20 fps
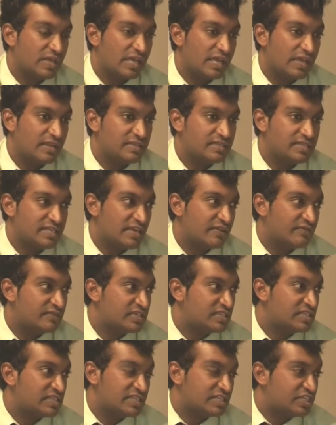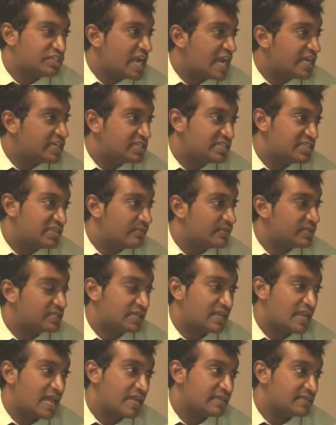instead of just changing someone's
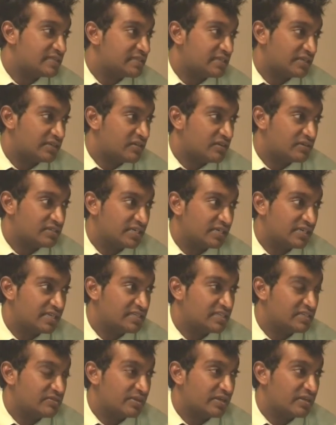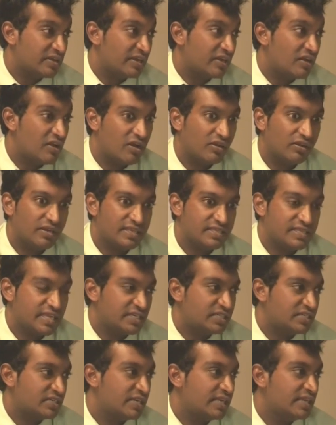glasses and contact lenses, we're going, oh, let's
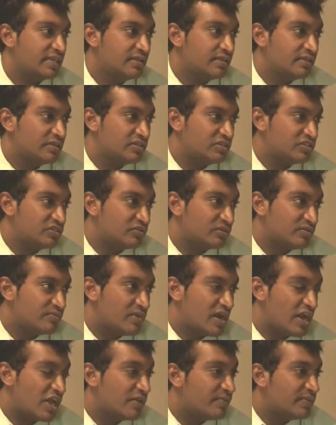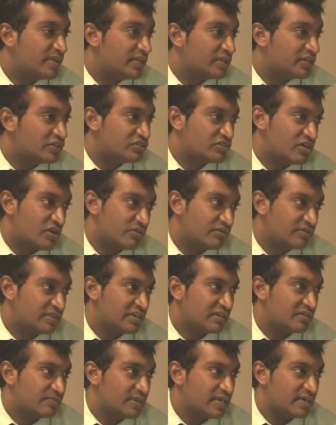actually do a myopia control
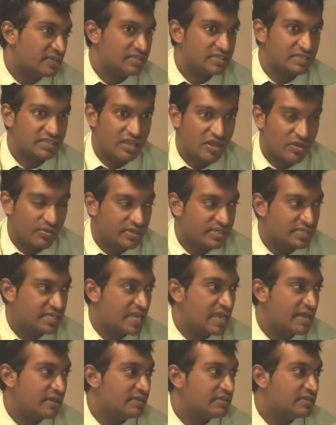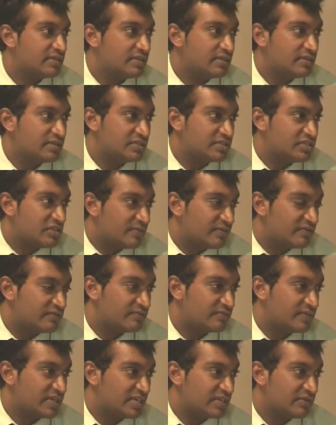therapy to slow it down and stop them
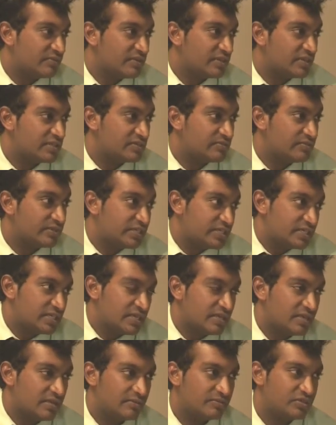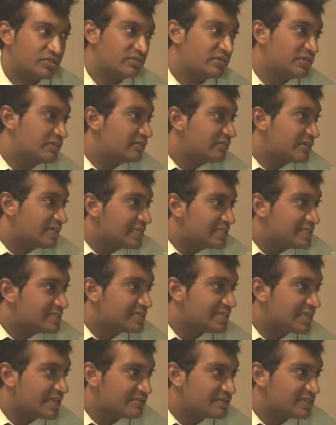from getting worse, which I'm sure you agree
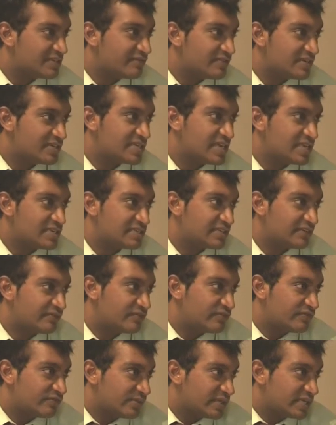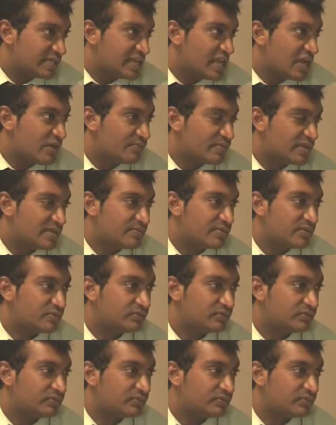is absolutely fantastic if we can help people.